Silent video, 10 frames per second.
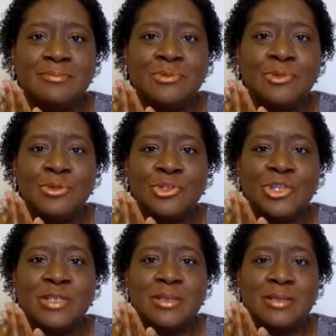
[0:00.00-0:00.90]
Ooh,
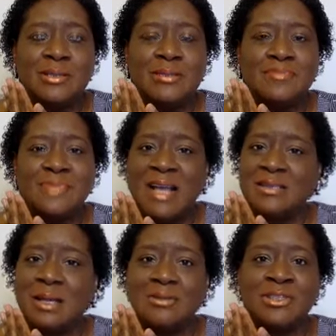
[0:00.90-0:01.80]
Jesus,
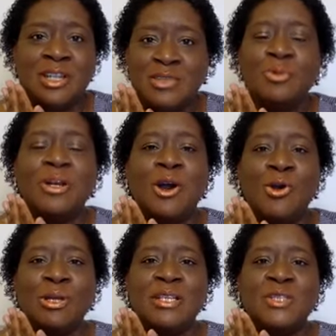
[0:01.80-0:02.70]
that's a good one,
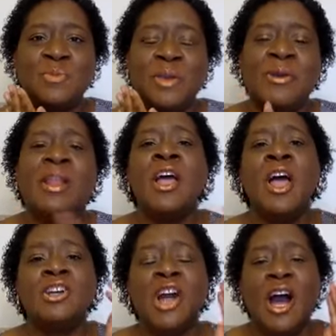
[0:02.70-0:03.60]
Holy Spirit.
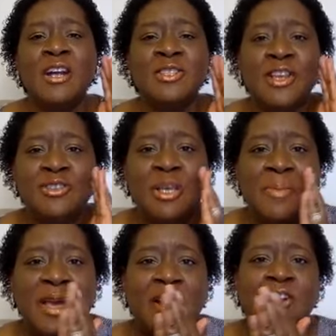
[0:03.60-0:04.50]
Cause there to
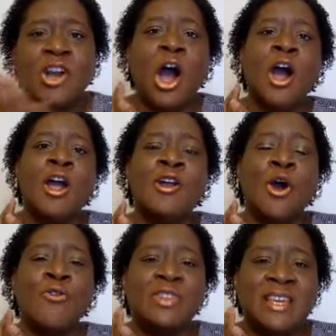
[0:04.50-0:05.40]
be a guard
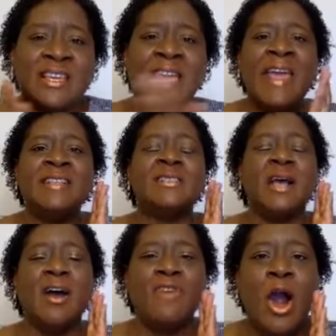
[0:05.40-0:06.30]
over the gates
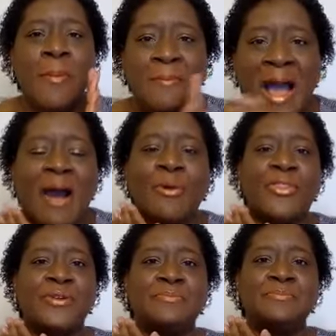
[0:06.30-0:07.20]
of our mouth,
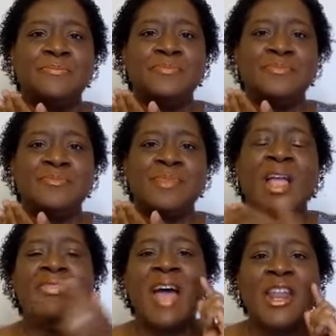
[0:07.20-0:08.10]

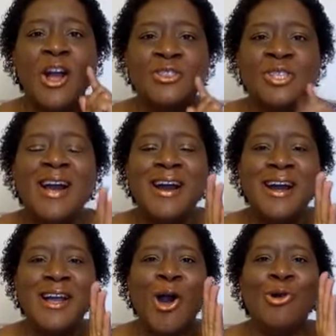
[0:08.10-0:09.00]
that our
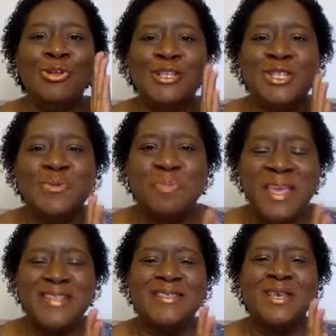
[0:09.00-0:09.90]
tongue only
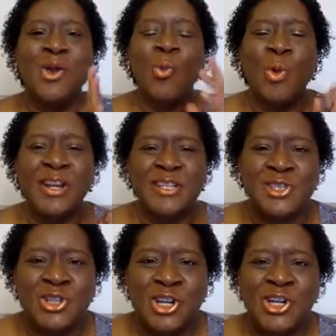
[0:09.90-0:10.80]
speaks what is
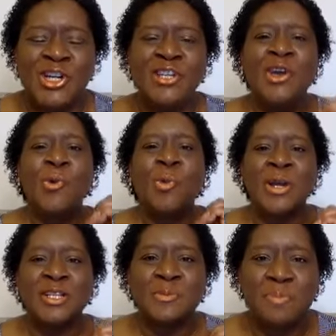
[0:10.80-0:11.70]
good, what
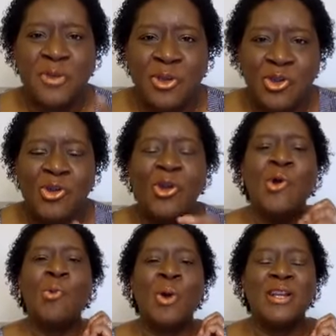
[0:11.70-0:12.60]
is pure,
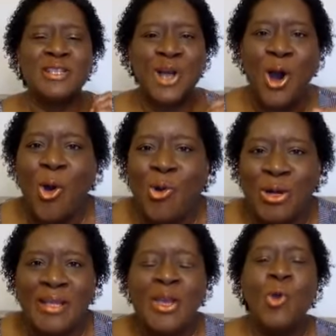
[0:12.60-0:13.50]
what is
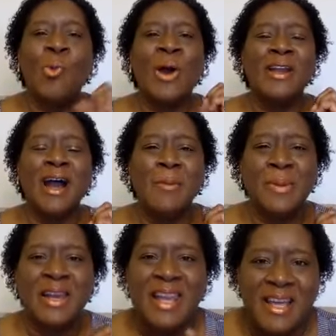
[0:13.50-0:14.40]
holy, what
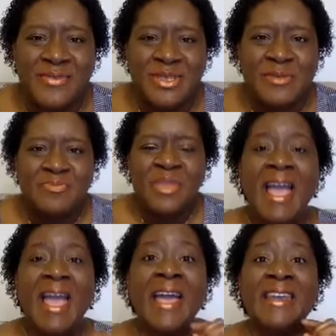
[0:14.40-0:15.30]
uplifts.
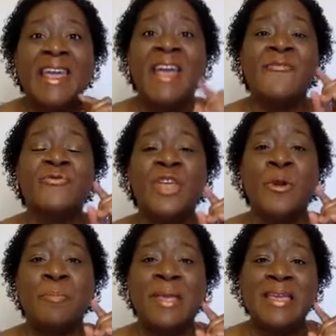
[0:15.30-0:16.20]
And if
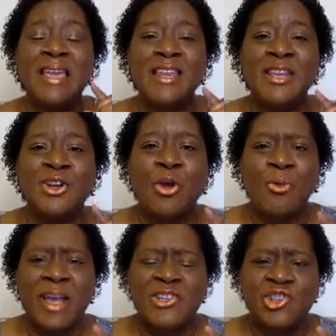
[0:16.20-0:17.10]
there be any
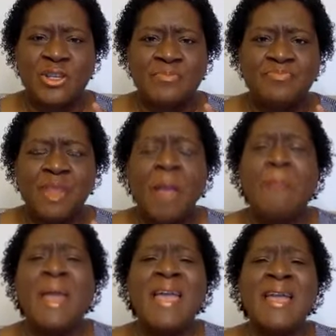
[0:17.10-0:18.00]
correction,
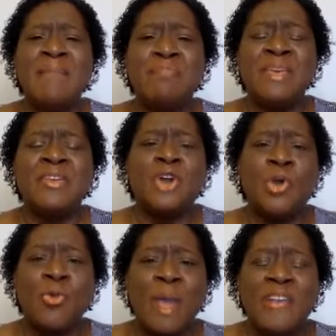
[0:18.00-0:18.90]
may it be
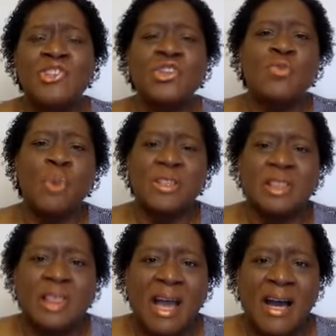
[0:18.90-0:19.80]
correction with
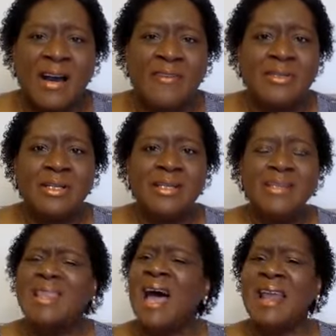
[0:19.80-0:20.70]
love,
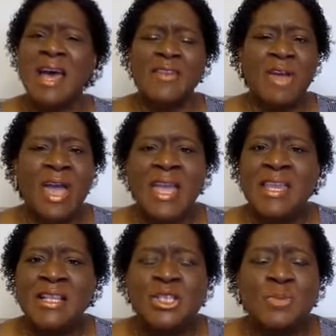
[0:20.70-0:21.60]
not out of hate
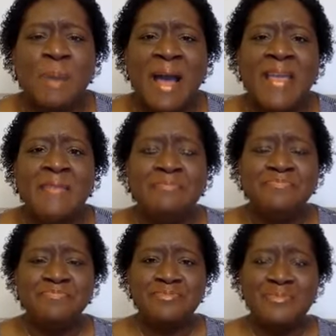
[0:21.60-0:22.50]
and spite,
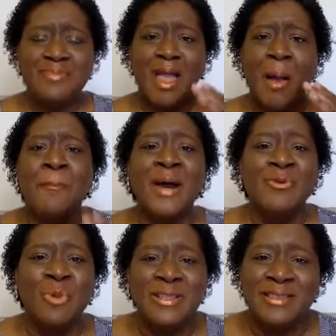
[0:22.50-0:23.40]

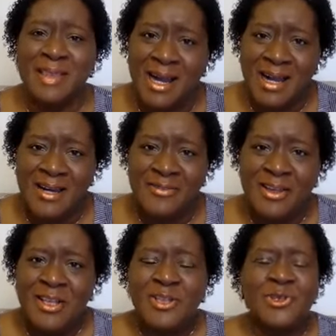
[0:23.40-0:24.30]
but with love.
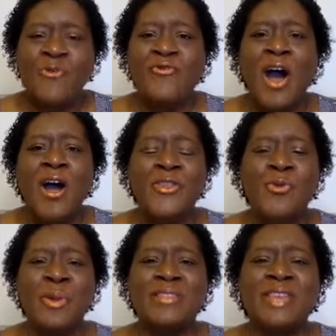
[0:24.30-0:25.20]
So, Father,
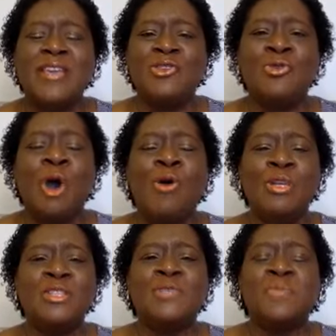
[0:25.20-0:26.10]
we thank you.
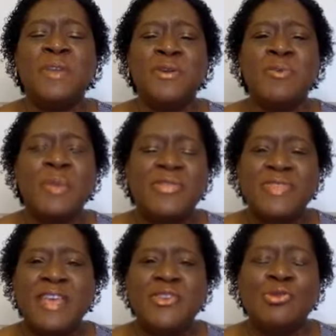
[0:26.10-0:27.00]
Holy Spirit, we
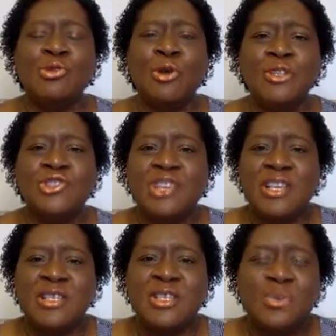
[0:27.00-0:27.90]
thank you. Lord
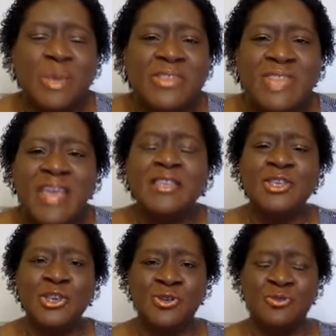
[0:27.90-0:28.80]
Jesus, we thank
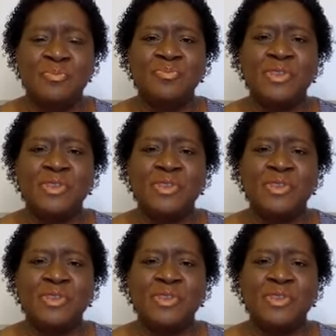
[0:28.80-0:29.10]
you.